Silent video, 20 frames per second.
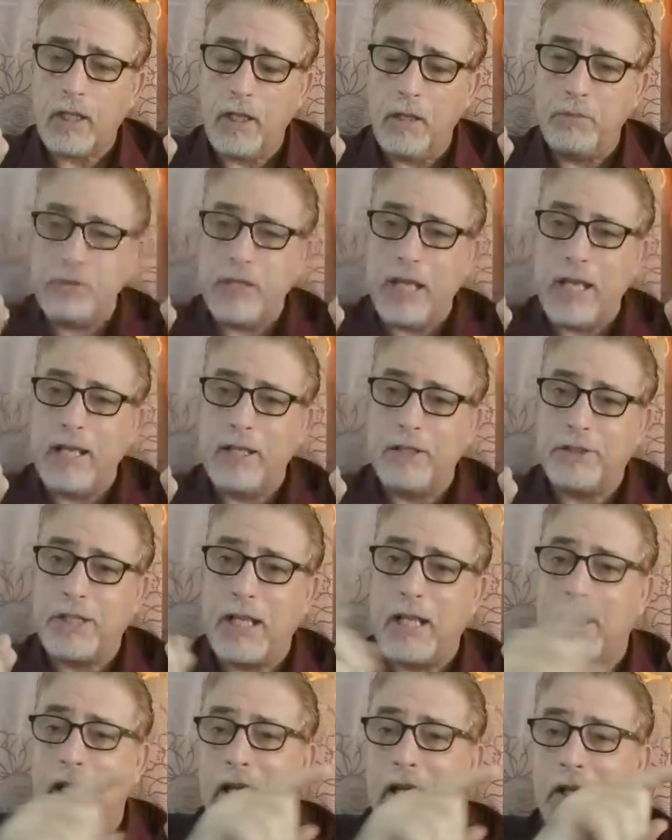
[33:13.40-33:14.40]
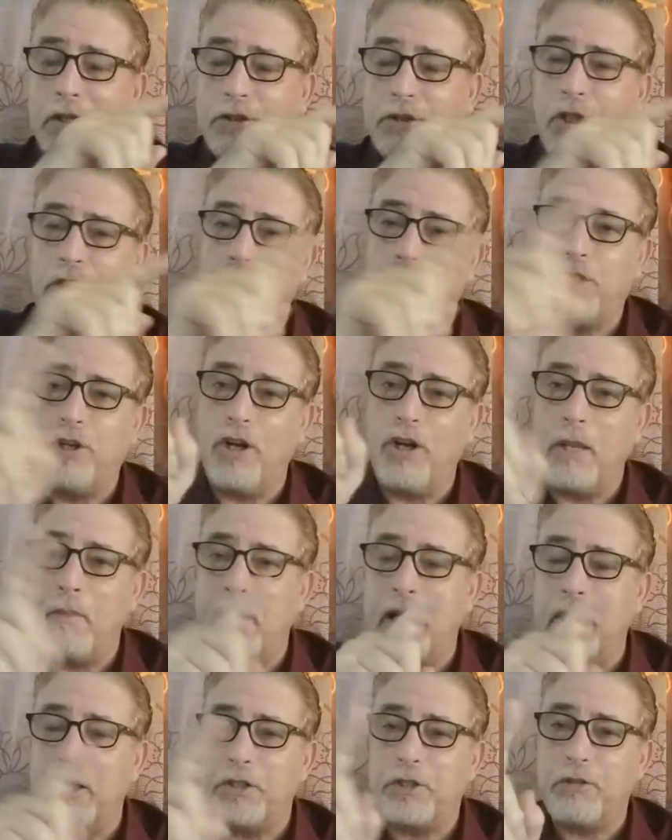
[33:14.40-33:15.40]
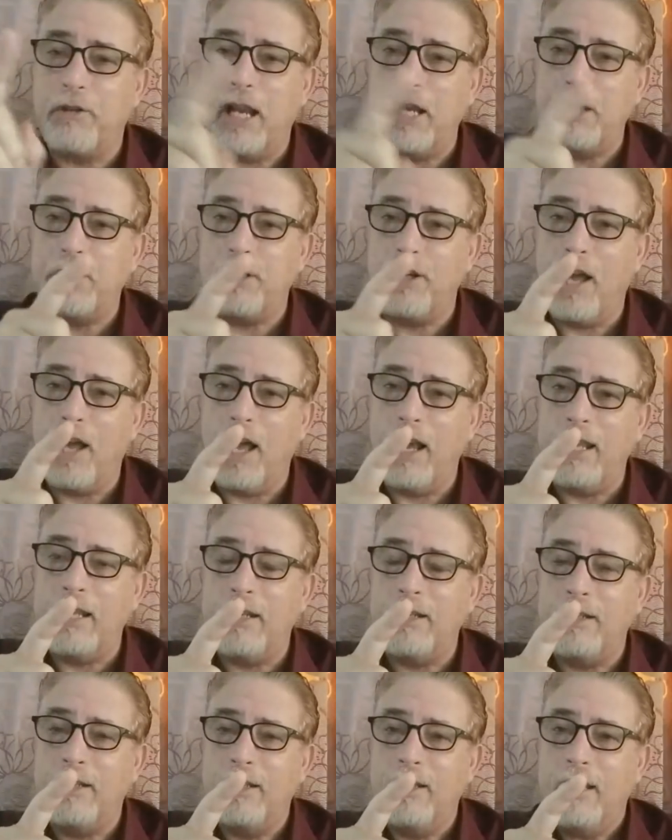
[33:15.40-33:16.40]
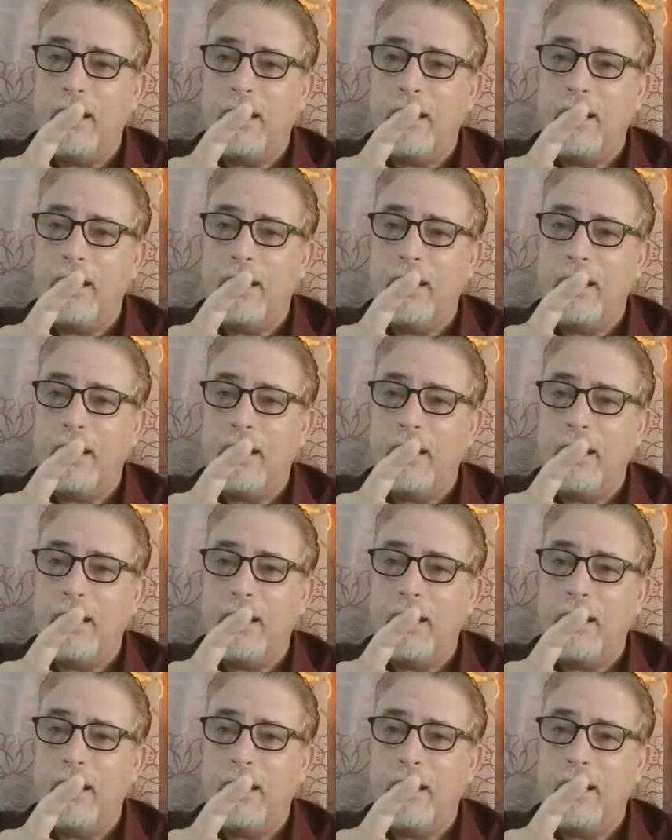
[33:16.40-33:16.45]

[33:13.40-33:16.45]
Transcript: Comes out, it said Social Security Administration on it.